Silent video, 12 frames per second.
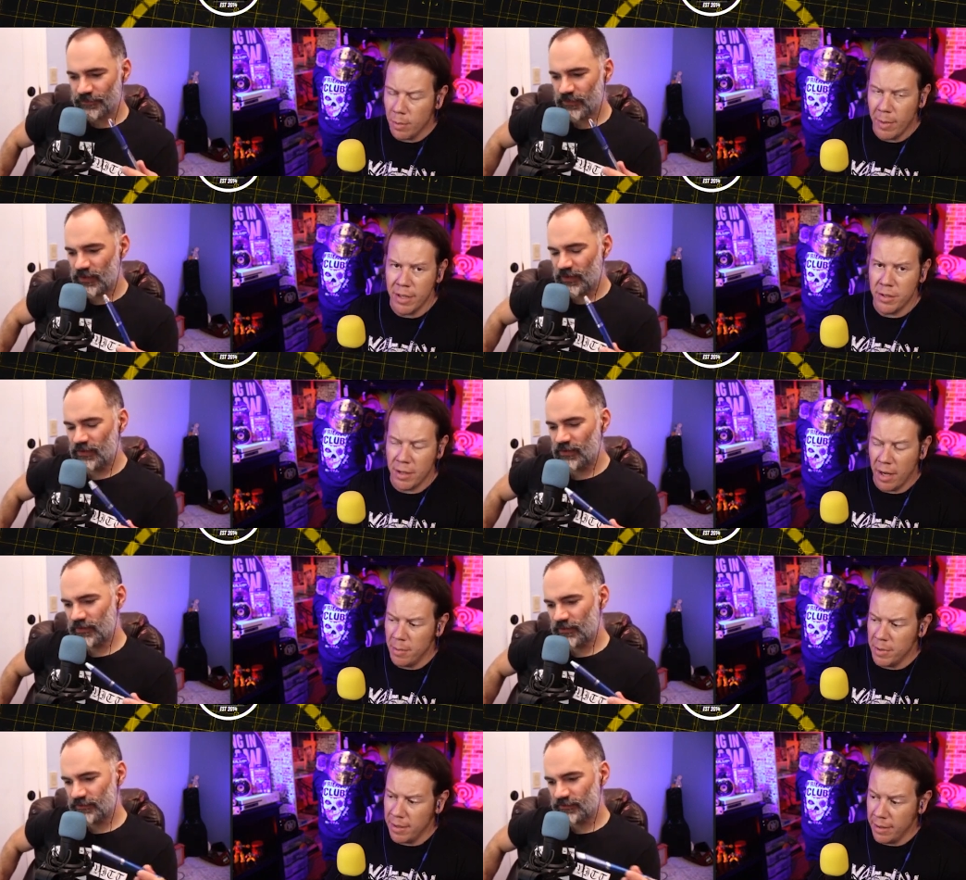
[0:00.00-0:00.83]
Speaker 1: "Well, my
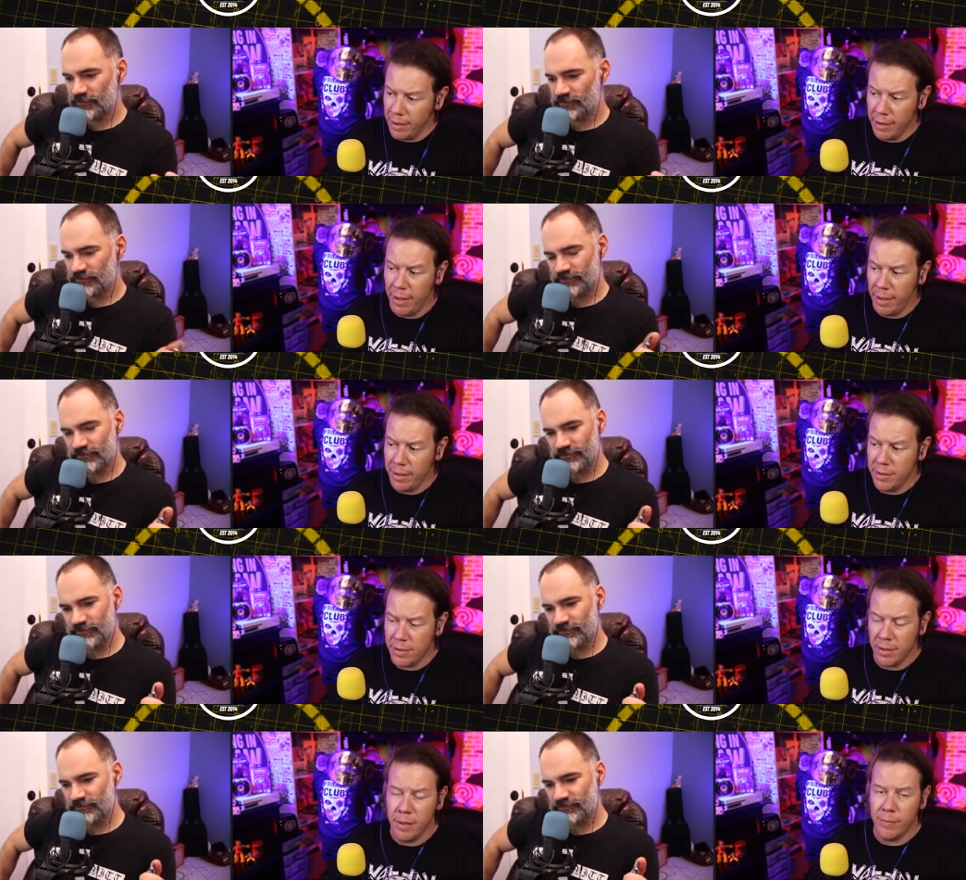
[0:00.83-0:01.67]
job is," to, and he
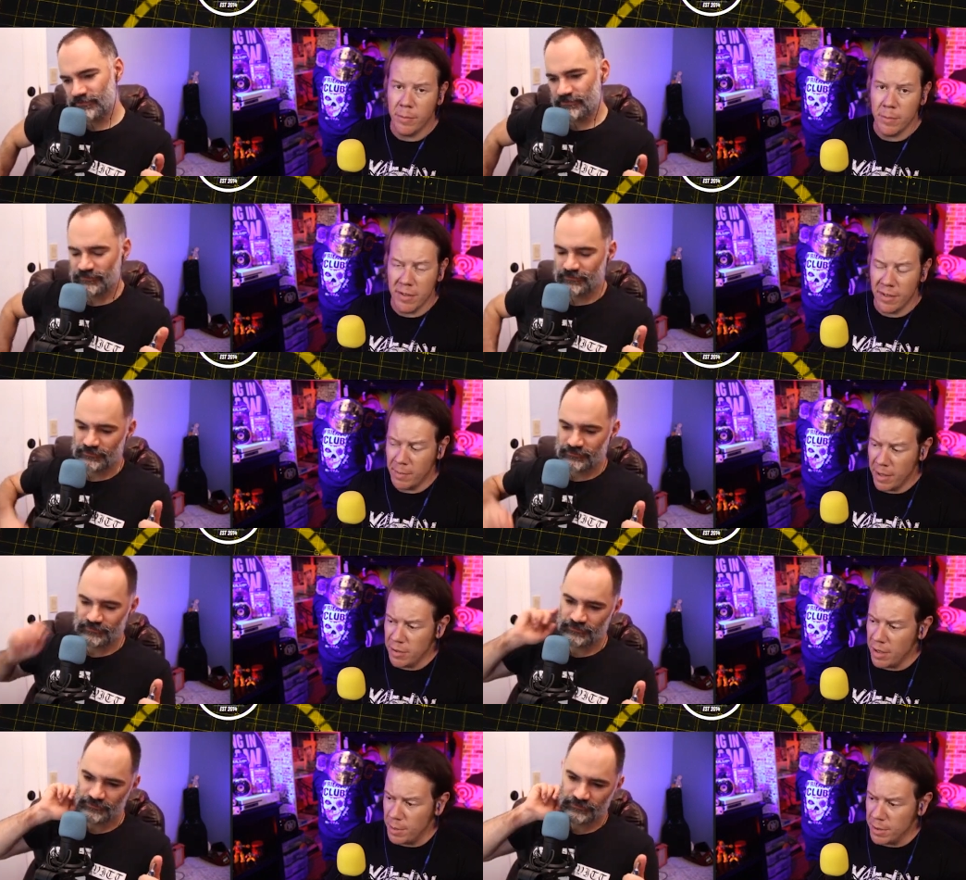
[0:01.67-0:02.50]
stood up for himself. My
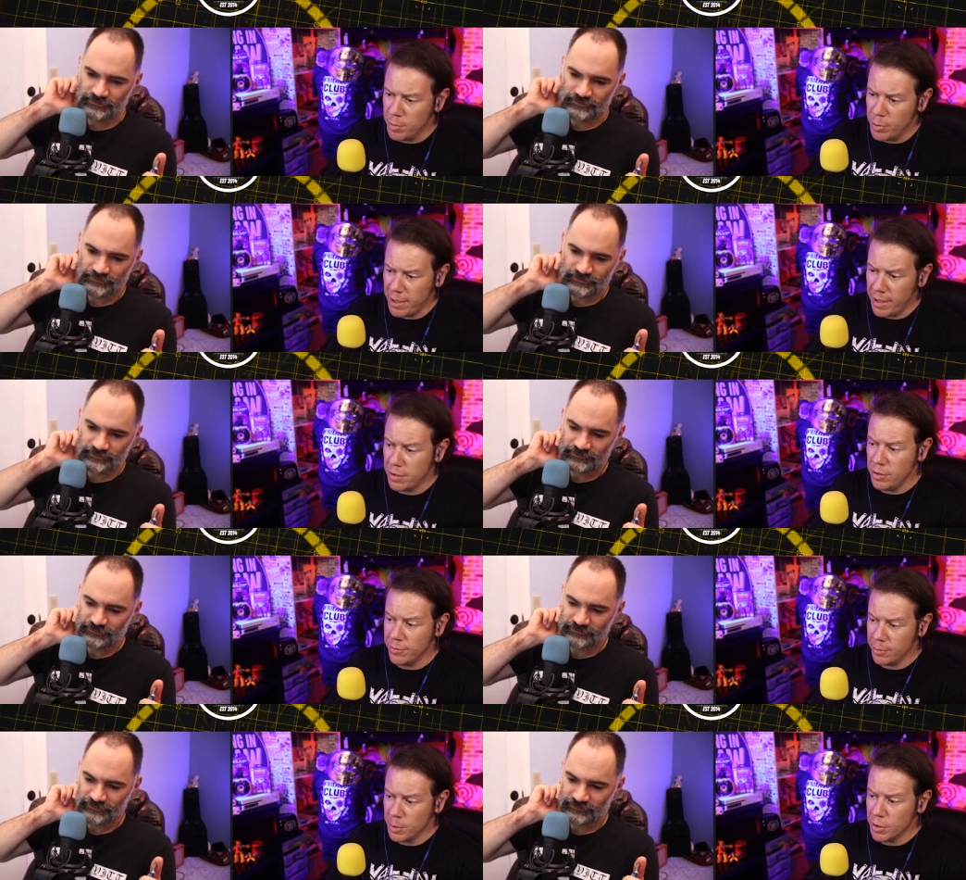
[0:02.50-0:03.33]
job is to protect you
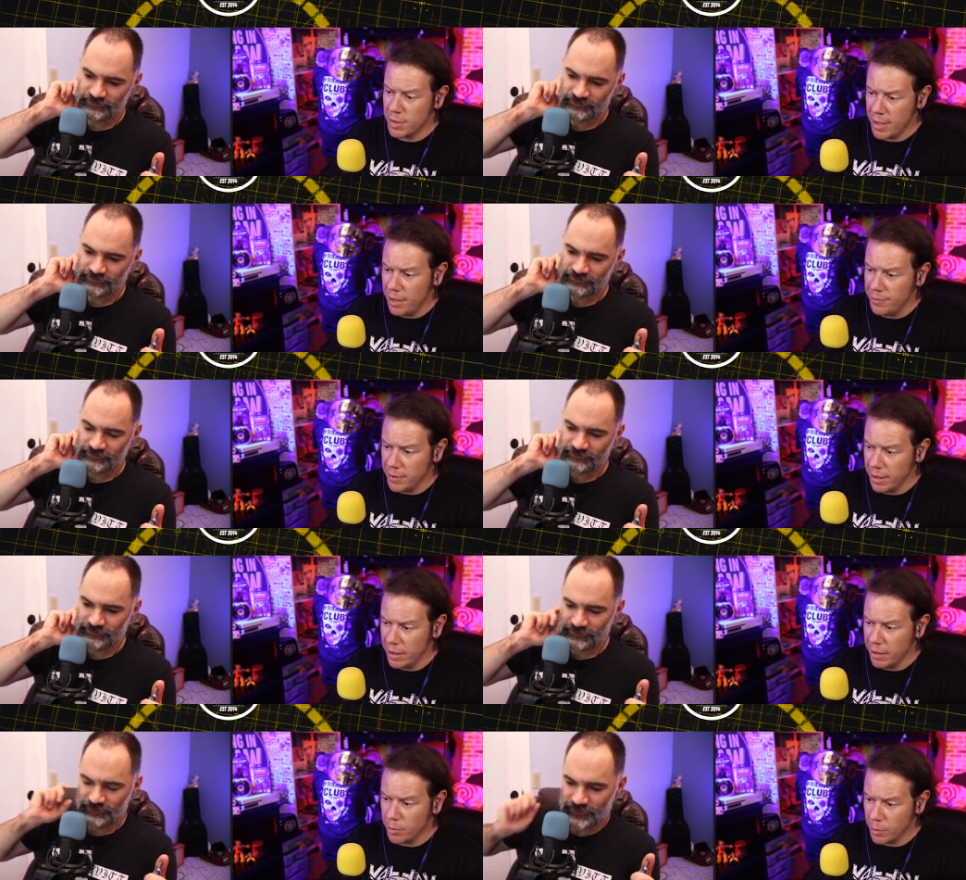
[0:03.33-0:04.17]
from yourself in
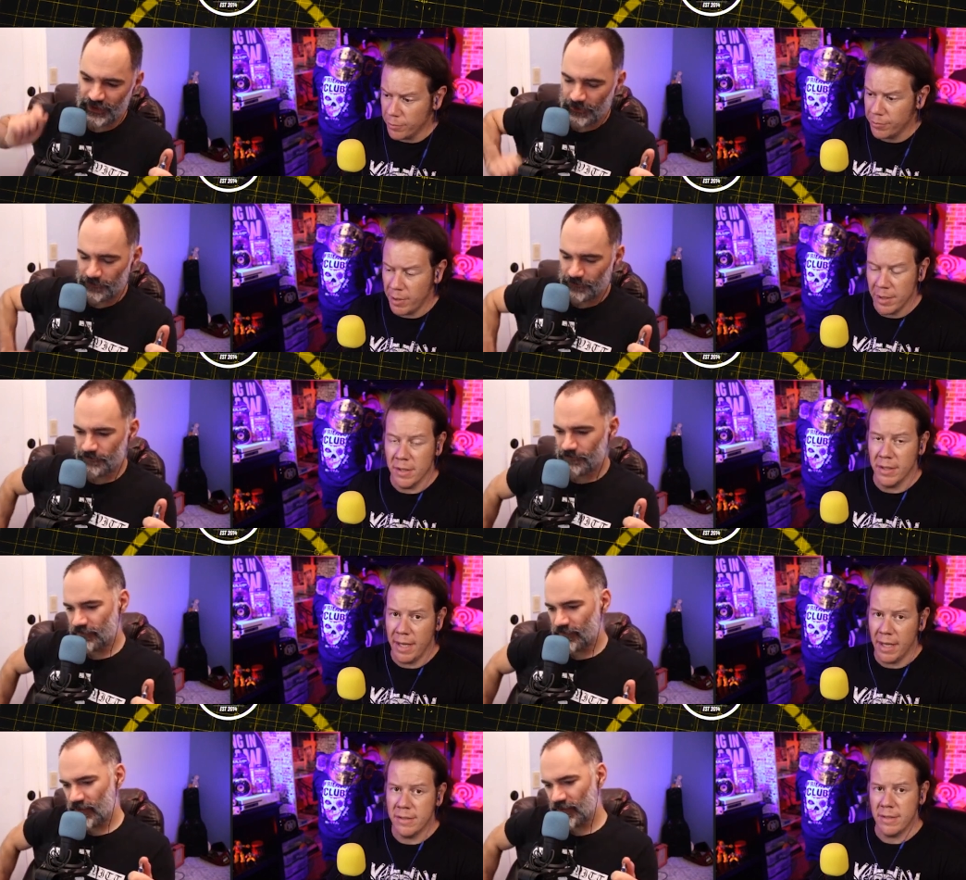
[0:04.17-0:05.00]
there. We're yeah. friends on the
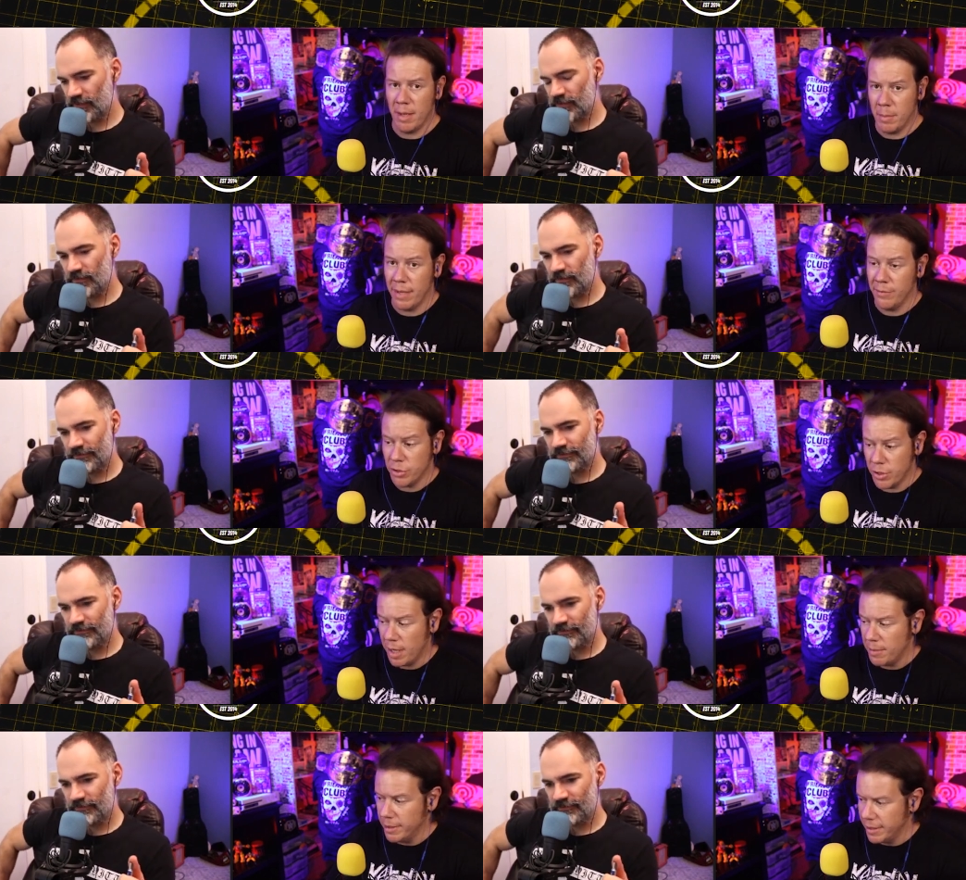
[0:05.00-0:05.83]
outside, but I have a
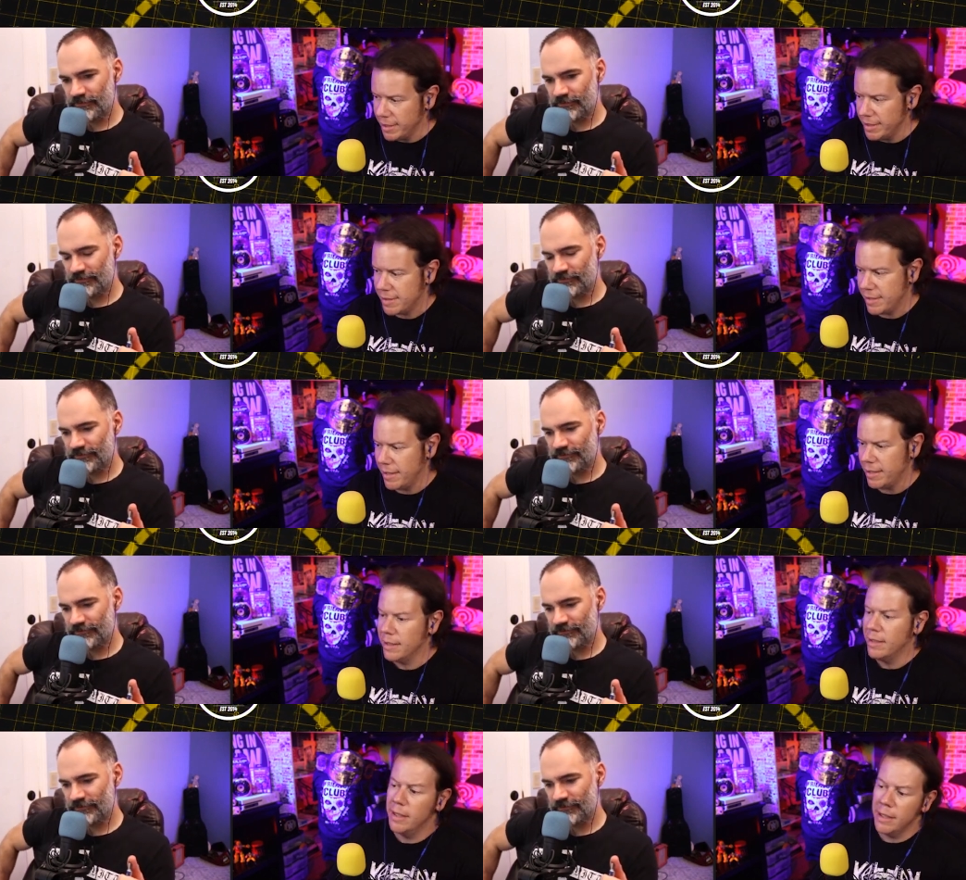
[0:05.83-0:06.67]
job on the inside.
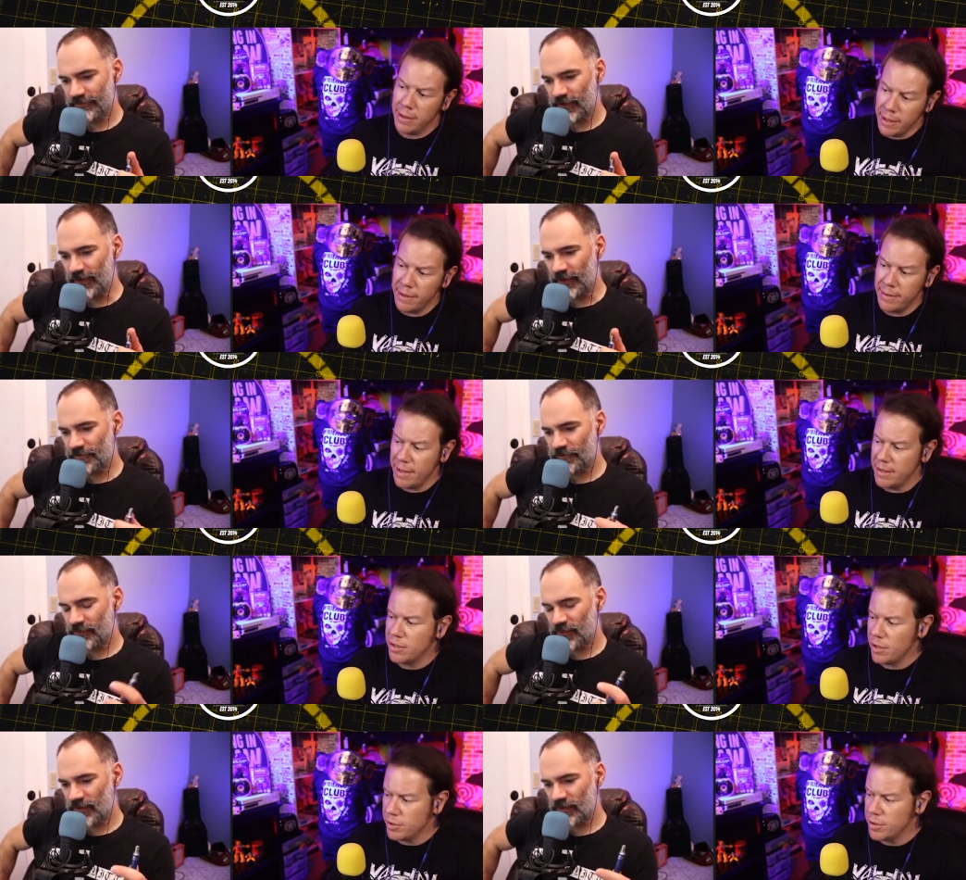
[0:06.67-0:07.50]
Then yeah. they
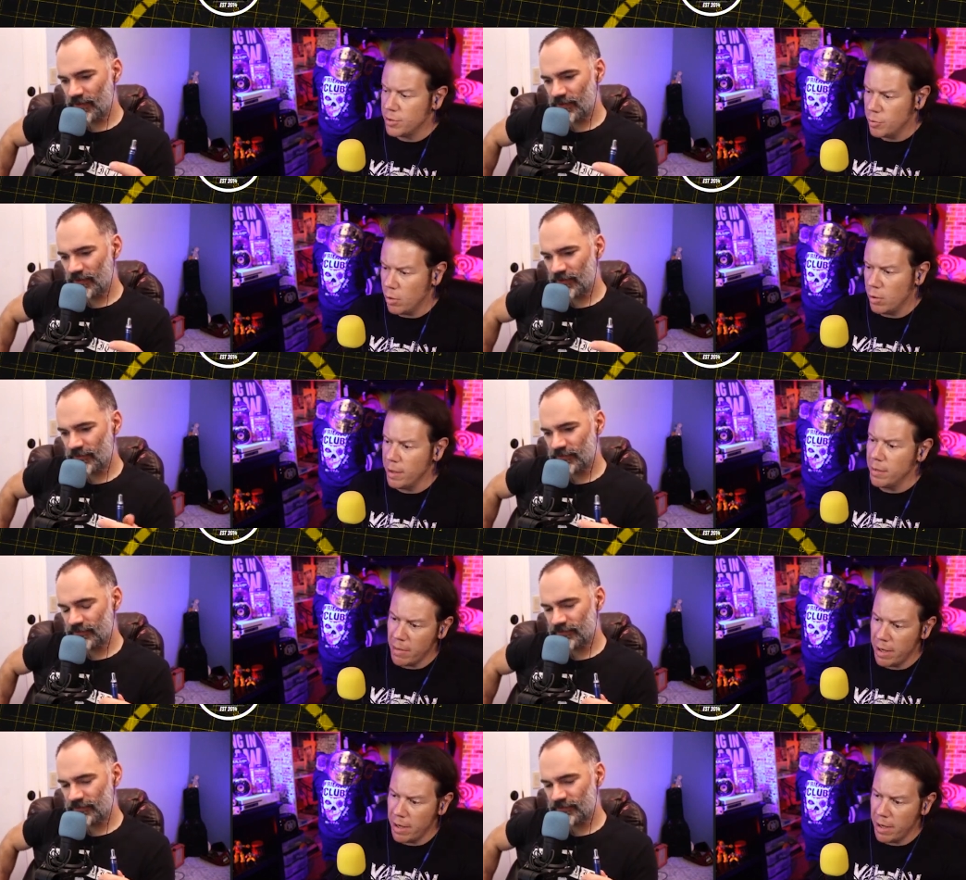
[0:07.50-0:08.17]
start to swarm. Then